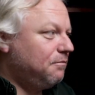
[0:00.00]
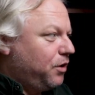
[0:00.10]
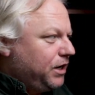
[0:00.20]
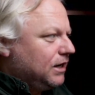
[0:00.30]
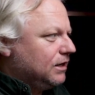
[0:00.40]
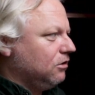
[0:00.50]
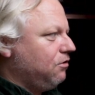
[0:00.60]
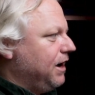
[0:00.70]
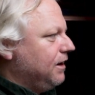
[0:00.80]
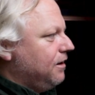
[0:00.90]
putting a little
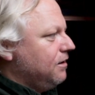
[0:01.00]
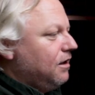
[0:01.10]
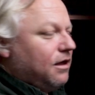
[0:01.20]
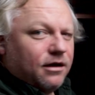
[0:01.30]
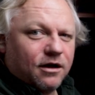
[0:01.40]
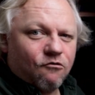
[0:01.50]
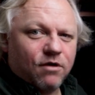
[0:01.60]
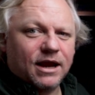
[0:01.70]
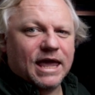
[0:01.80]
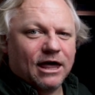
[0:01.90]
grain in can
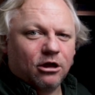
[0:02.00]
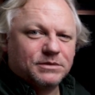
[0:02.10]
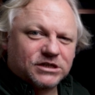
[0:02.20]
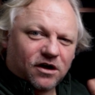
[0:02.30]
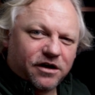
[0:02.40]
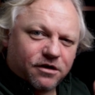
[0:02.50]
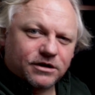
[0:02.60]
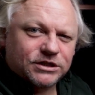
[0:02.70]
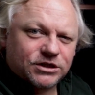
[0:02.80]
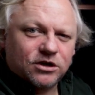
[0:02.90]
really help tie
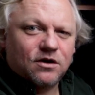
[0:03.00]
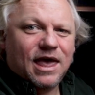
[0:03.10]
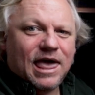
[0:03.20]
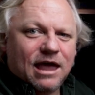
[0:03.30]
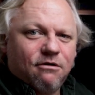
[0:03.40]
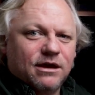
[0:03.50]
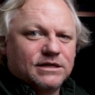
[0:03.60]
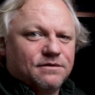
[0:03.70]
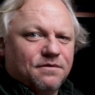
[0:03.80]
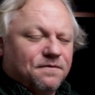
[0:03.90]
those two
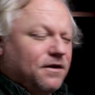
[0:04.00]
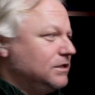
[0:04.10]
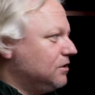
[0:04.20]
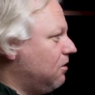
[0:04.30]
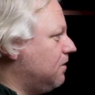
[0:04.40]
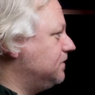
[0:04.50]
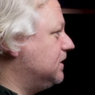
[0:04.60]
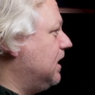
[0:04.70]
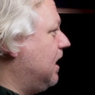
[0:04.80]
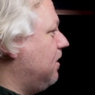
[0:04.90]
areas of the photograph
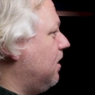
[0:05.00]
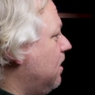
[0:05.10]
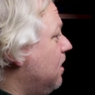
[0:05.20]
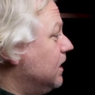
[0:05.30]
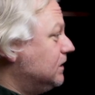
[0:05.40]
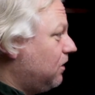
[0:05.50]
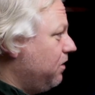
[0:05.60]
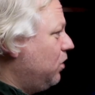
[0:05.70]
together. So I